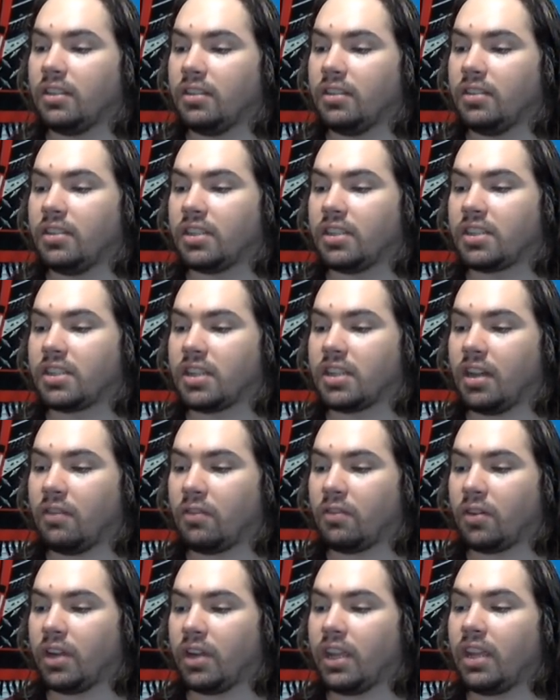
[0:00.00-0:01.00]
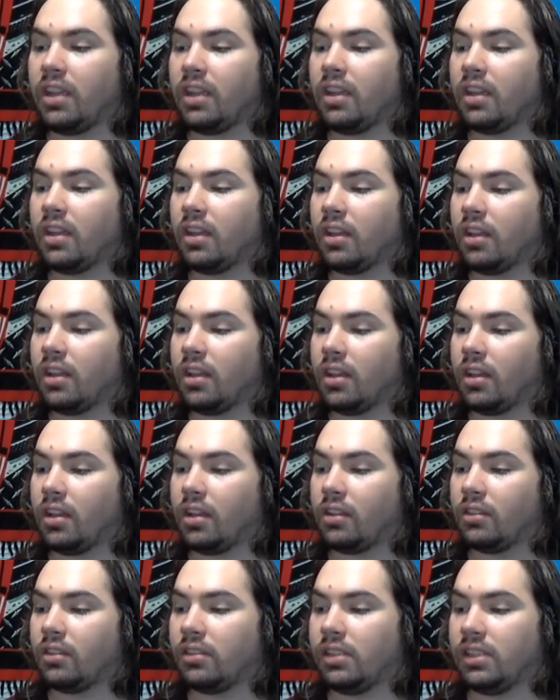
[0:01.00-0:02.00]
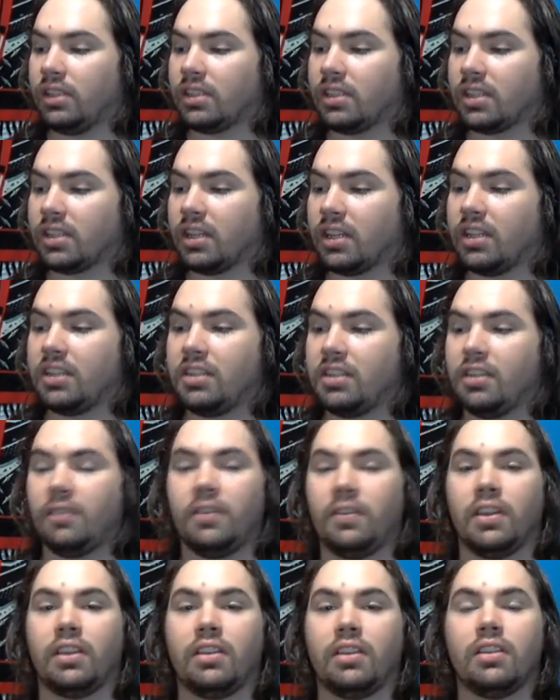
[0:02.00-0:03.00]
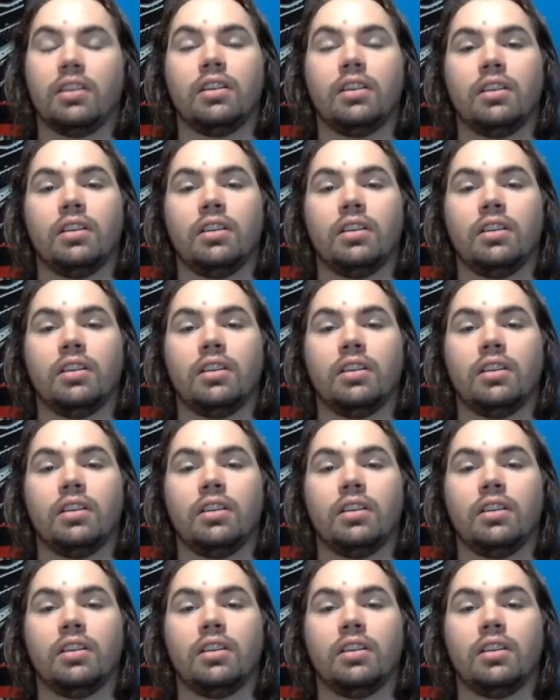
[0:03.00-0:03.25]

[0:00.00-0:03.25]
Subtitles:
discovering the scientific